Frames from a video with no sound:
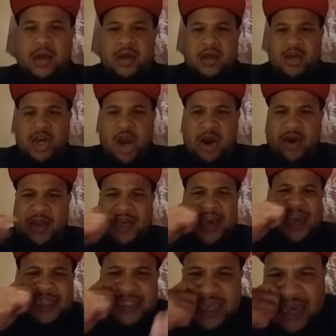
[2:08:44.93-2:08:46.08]
Karen
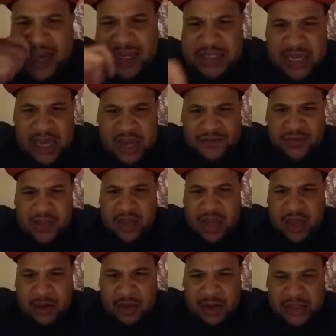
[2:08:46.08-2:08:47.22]
Gates says,
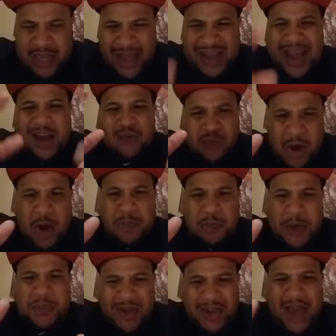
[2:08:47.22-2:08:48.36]
I got real
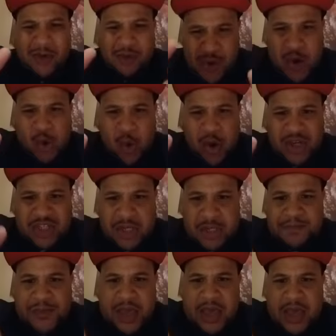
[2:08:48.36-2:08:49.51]
people that got real questions.
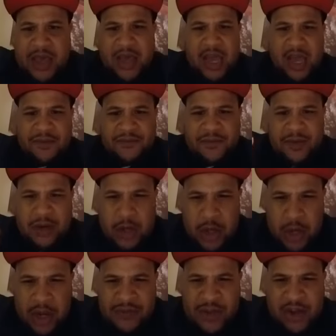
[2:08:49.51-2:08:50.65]

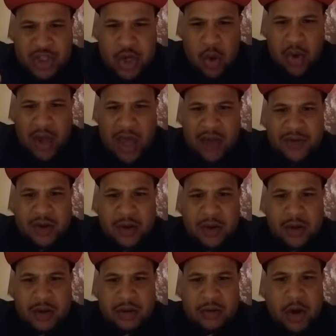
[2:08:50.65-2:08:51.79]
If there's no heaven,
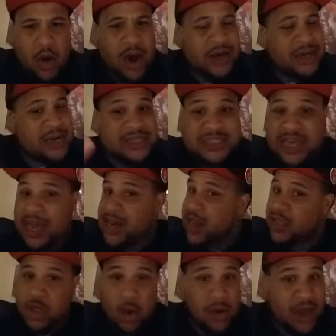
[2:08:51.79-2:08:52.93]
no, I didn't say
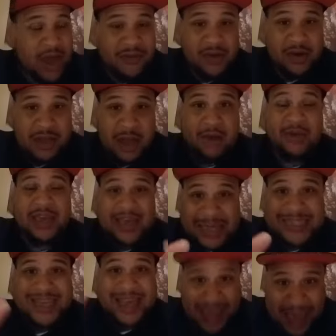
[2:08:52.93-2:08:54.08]
there's no heaven. There
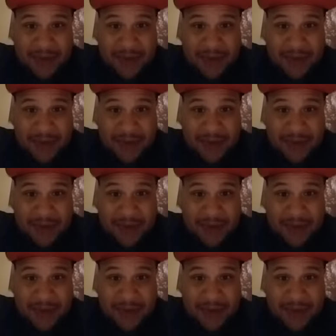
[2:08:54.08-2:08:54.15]
is a